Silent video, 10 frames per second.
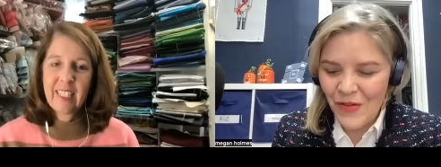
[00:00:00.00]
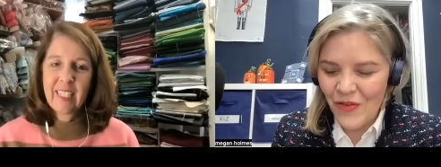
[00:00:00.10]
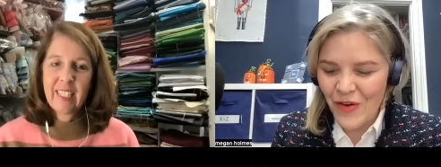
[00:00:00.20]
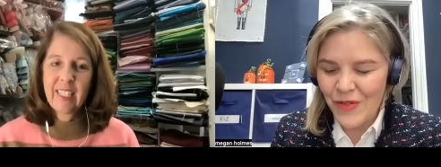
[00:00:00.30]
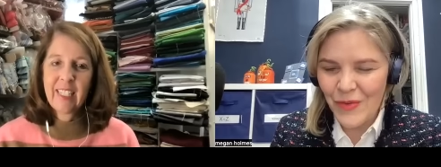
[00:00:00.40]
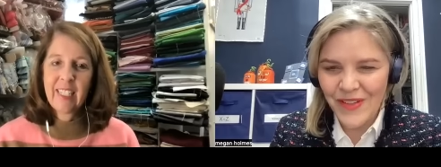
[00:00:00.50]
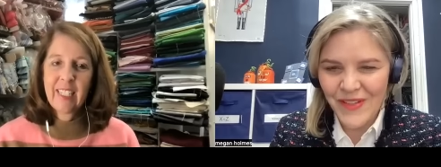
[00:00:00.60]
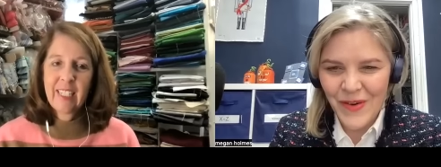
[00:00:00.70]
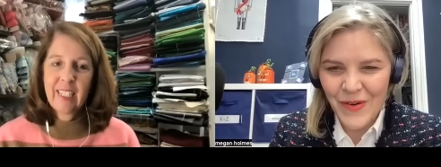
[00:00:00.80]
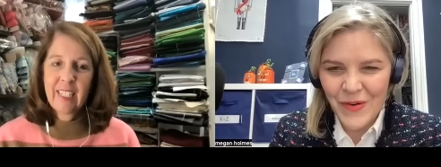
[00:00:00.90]
Speaker 1: the first
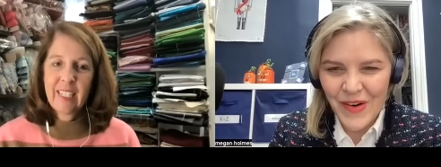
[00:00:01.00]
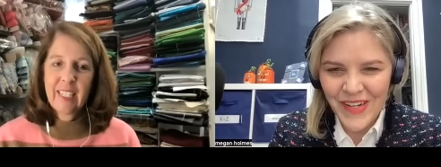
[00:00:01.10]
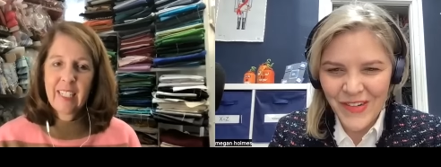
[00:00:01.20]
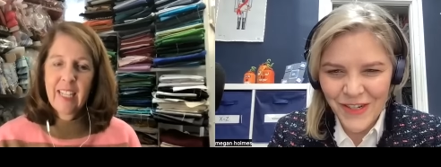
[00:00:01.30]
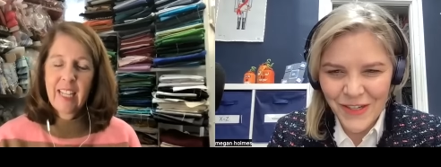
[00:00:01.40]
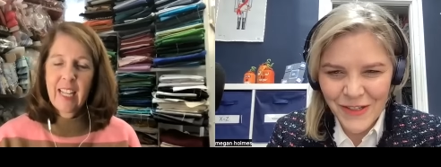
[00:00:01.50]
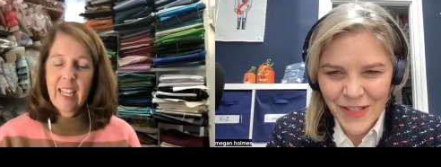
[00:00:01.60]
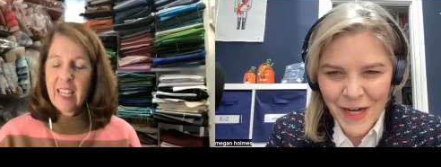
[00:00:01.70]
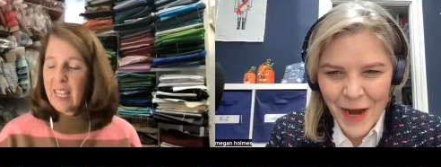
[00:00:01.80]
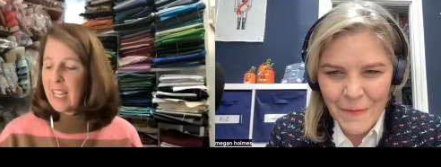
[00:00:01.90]
one. So, do you want to
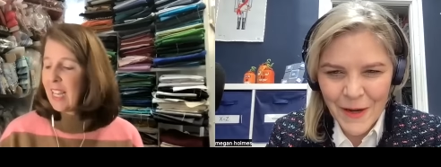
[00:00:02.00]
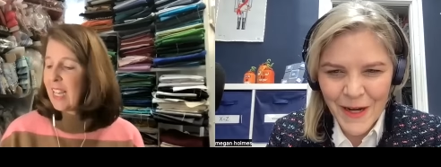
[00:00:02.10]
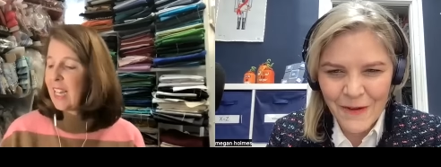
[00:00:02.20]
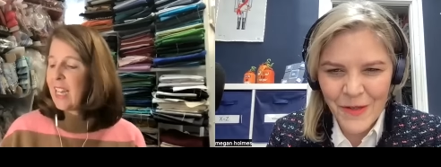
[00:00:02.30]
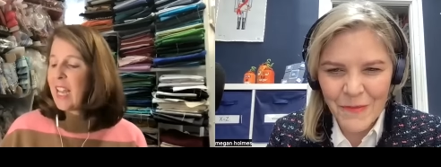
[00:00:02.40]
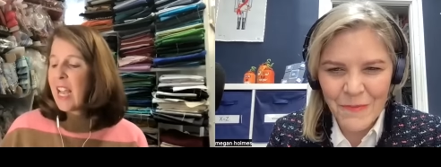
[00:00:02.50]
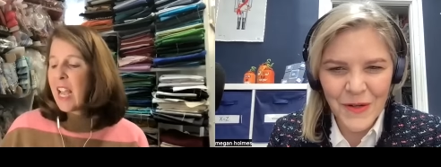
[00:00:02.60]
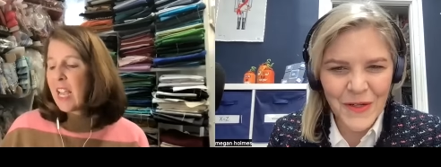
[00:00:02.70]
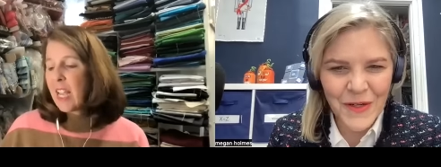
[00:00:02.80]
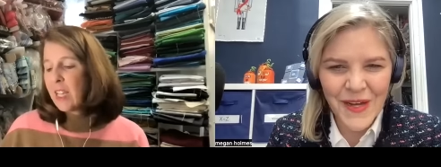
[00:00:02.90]
introduce the topic yeah. and the
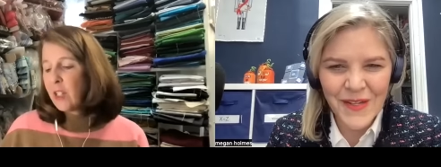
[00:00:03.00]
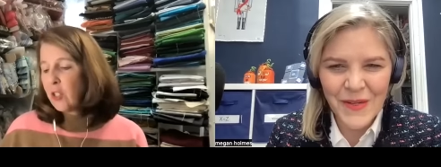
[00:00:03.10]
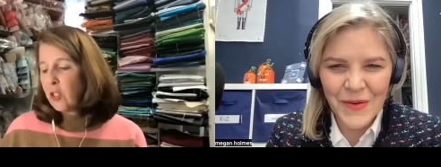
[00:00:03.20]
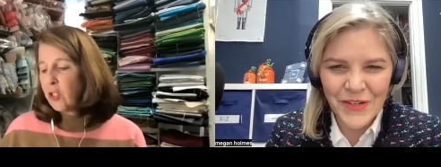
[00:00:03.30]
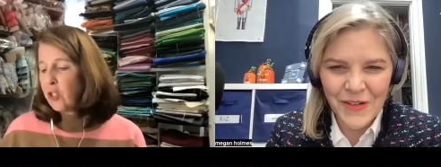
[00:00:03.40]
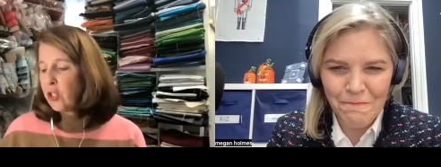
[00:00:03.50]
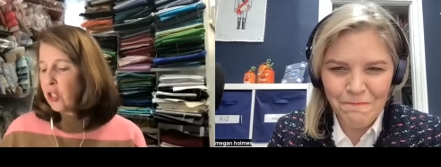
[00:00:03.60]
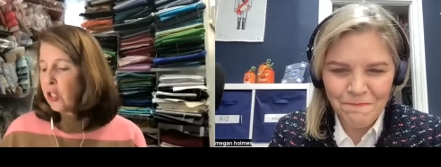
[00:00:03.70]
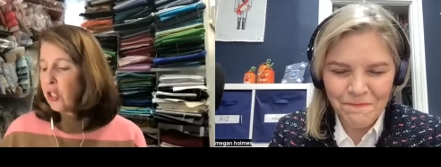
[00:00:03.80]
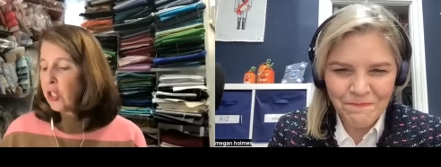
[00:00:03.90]
person who asked the question?
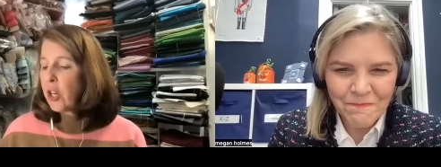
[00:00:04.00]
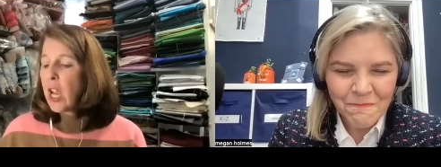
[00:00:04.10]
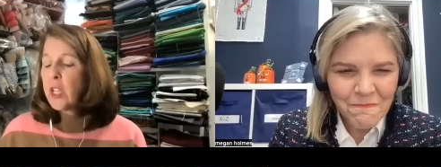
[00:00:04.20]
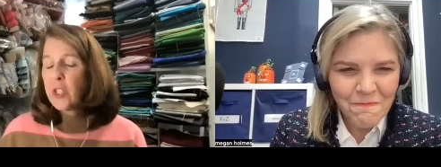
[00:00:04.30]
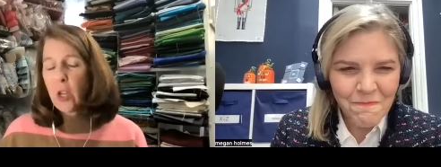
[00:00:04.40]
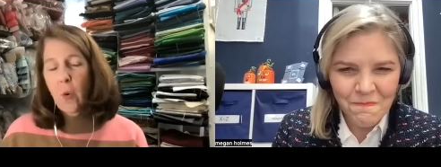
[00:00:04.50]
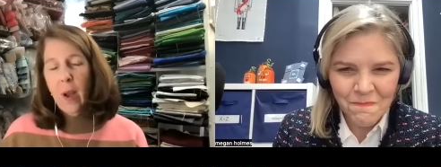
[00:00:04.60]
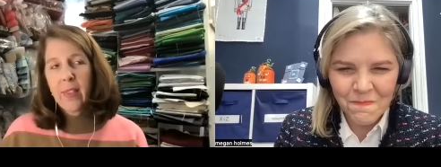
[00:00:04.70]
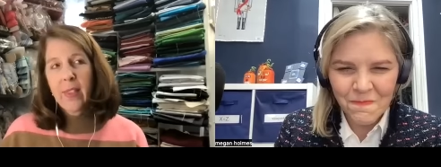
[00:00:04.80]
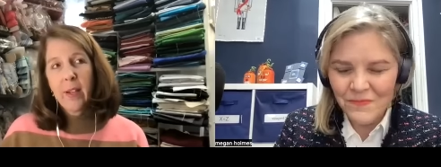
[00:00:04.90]
Sure. So,
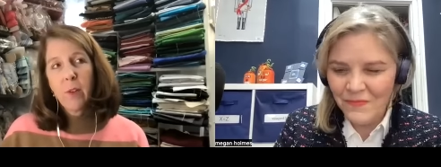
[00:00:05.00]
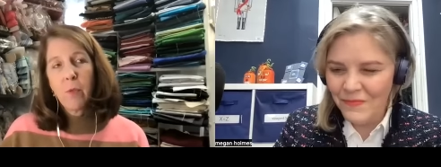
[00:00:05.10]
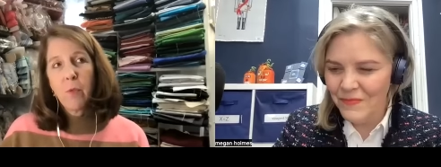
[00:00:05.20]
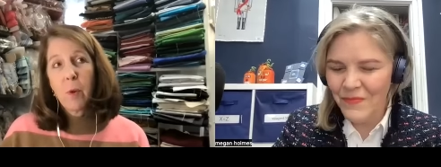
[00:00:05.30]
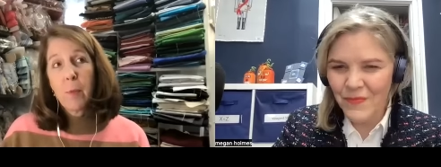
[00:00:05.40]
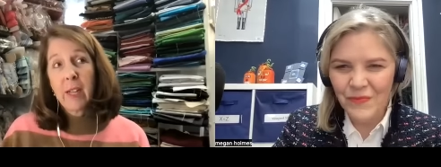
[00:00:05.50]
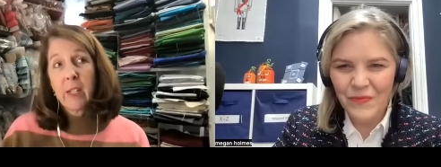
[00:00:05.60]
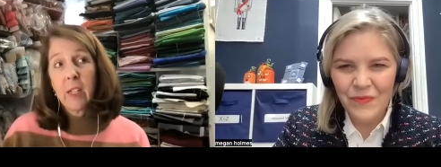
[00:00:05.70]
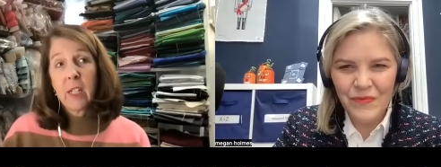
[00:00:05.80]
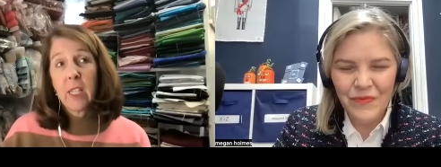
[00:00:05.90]
I think
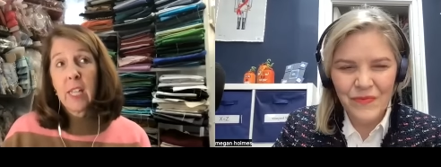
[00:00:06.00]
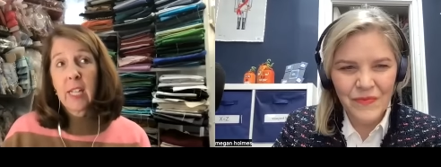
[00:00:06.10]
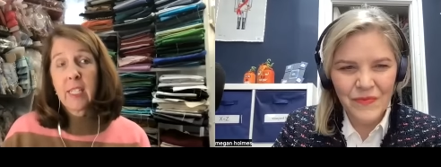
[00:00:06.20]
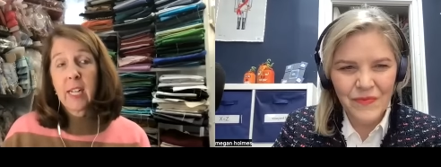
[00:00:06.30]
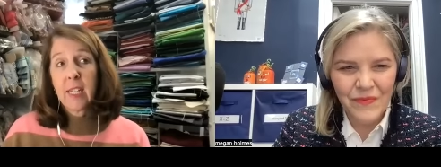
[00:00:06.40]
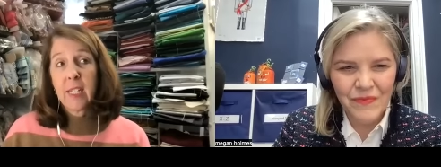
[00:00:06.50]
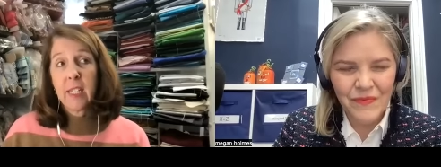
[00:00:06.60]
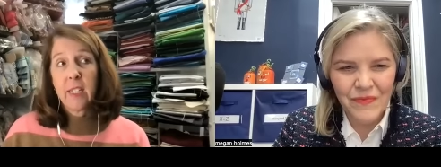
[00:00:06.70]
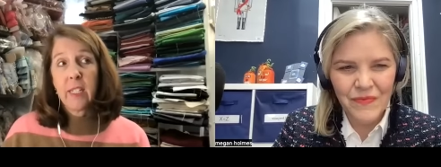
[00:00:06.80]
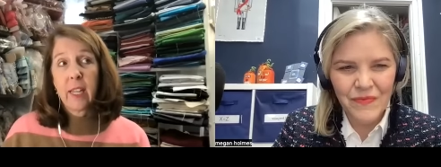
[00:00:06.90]
Rebecca
Speaker 2: collected
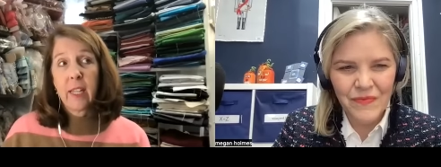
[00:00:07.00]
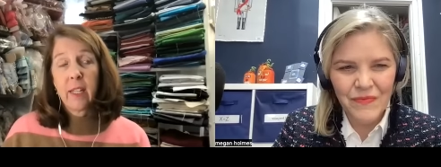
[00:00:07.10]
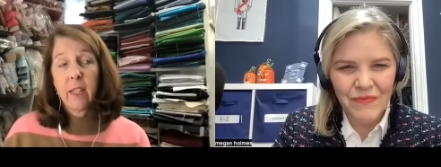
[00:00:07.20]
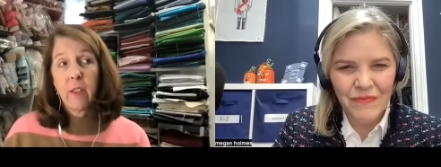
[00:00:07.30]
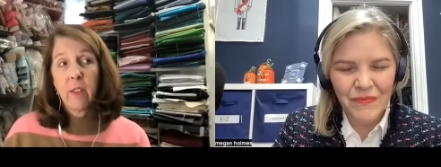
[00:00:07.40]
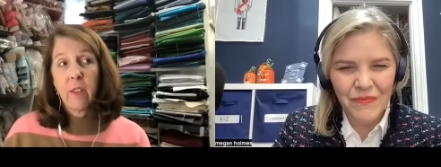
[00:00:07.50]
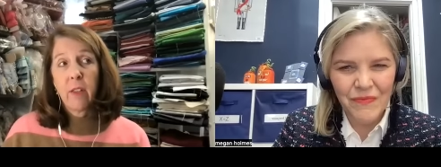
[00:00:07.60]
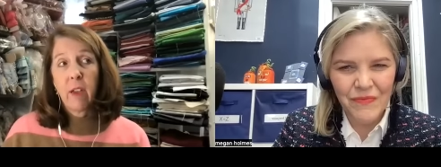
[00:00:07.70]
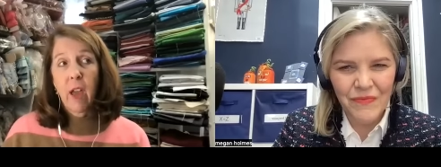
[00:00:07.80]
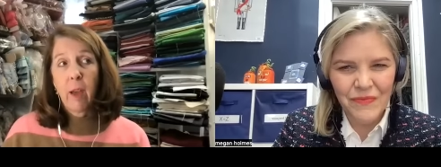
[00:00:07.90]
ideas like
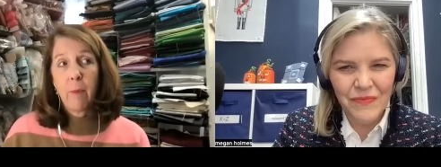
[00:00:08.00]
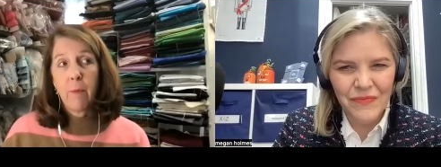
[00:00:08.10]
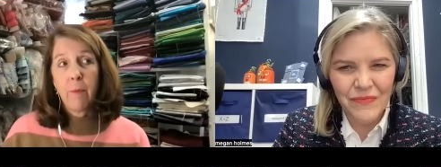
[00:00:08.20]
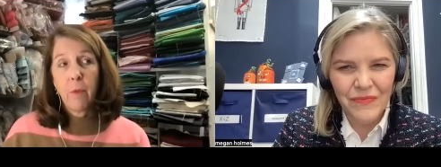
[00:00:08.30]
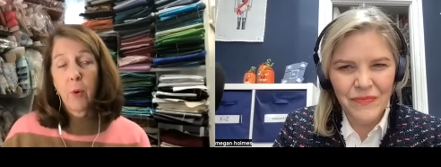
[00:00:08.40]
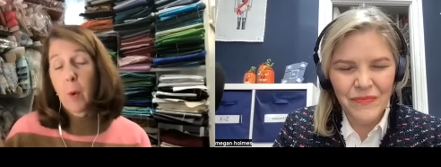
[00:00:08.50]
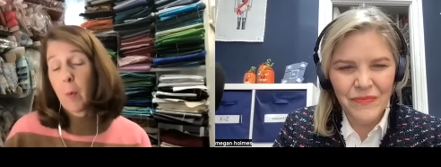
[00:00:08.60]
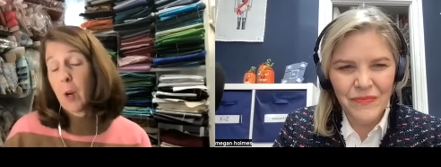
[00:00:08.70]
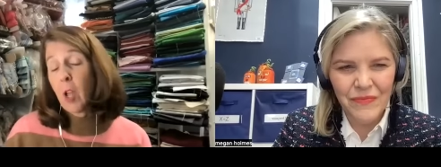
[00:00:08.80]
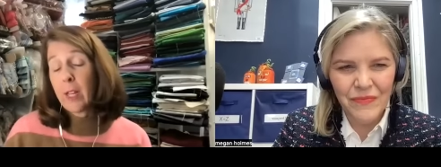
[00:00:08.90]
um, for what
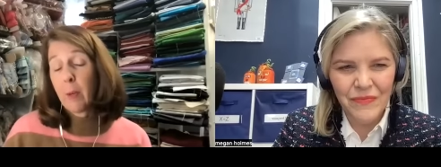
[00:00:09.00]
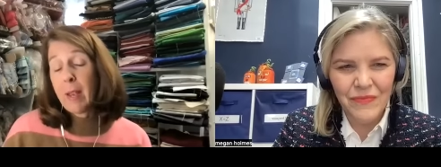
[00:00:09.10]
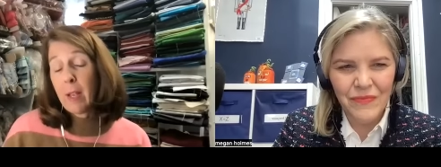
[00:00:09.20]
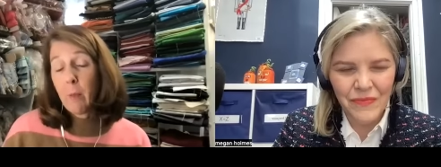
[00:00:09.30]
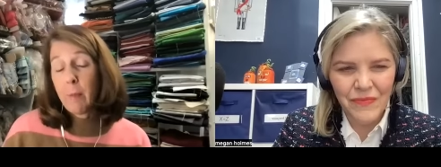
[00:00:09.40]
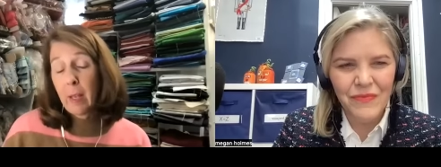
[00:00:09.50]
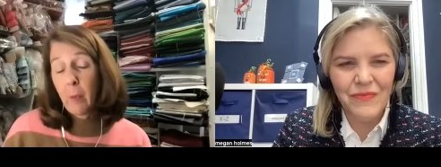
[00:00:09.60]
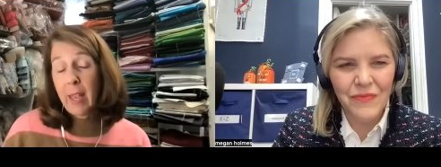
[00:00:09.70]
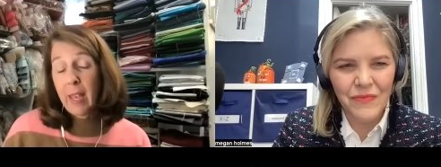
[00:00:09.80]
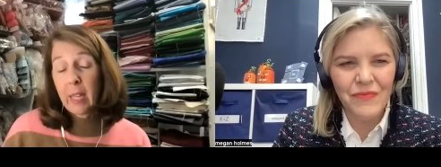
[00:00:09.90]
we're calling a mail
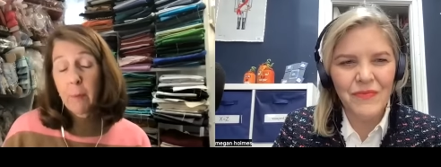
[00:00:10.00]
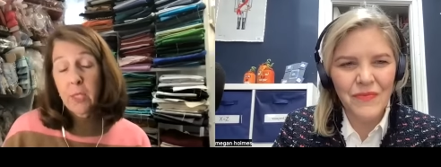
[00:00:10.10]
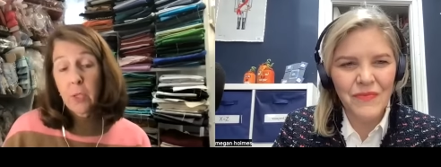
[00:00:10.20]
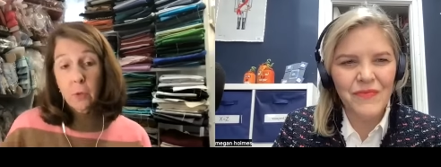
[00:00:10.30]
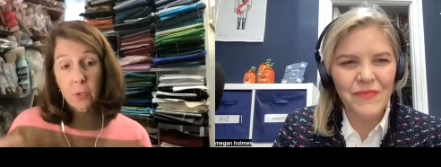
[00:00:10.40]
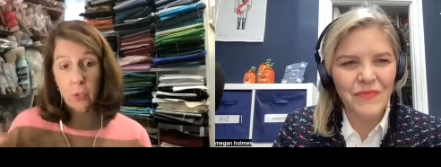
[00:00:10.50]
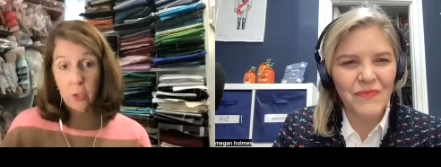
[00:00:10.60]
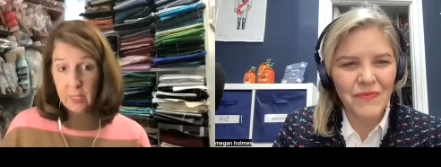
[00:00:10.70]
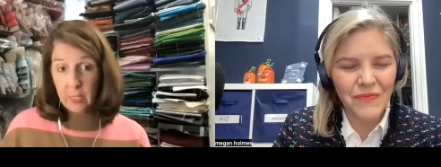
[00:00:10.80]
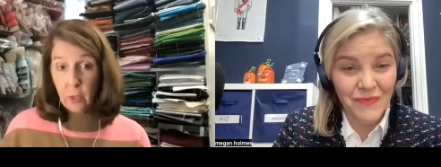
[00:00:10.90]
mailbag episode. So
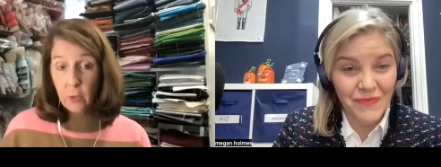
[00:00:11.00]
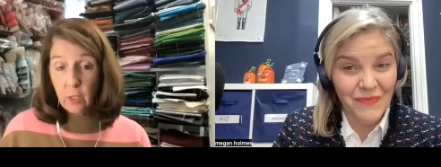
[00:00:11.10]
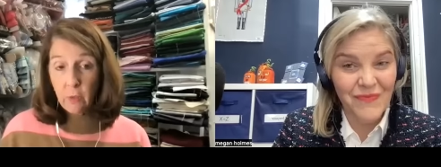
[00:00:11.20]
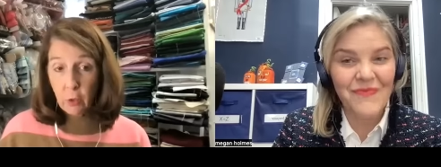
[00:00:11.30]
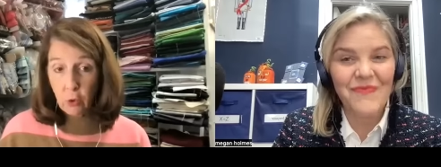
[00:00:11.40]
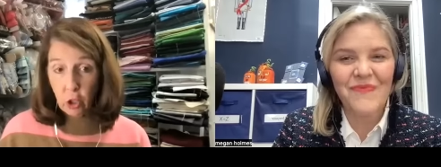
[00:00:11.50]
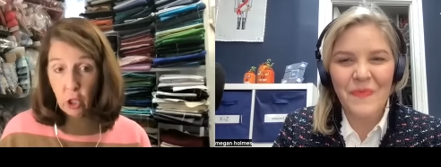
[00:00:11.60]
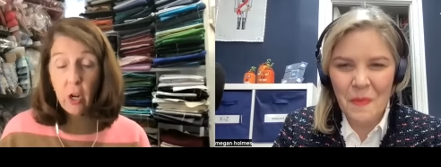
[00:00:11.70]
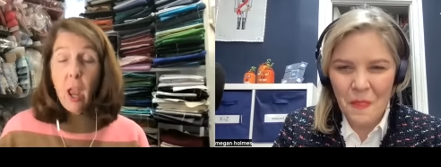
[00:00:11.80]
you'll see those in the future.